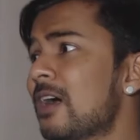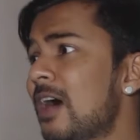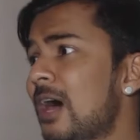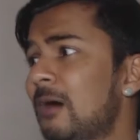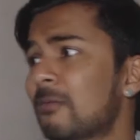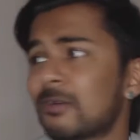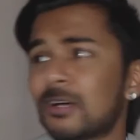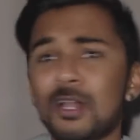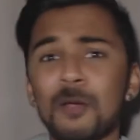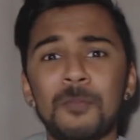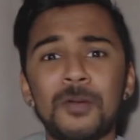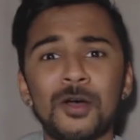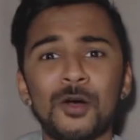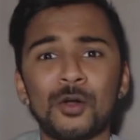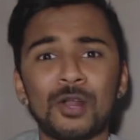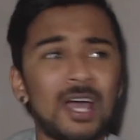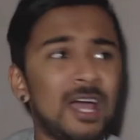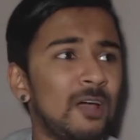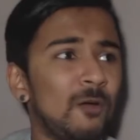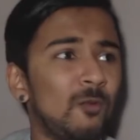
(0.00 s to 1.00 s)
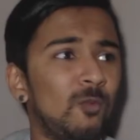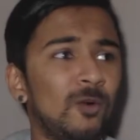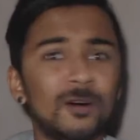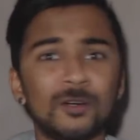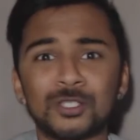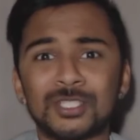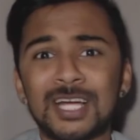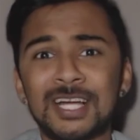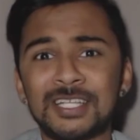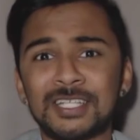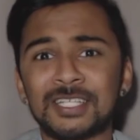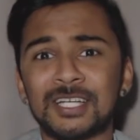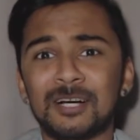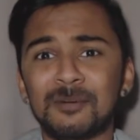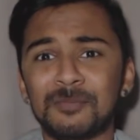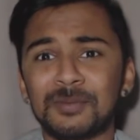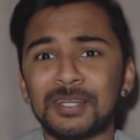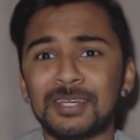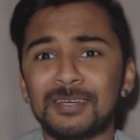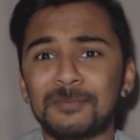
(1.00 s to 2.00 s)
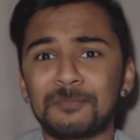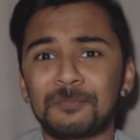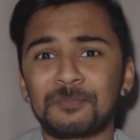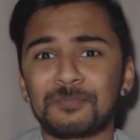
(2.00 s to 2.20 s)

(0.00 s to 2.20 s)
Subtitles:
I'm going to build a world-changing company?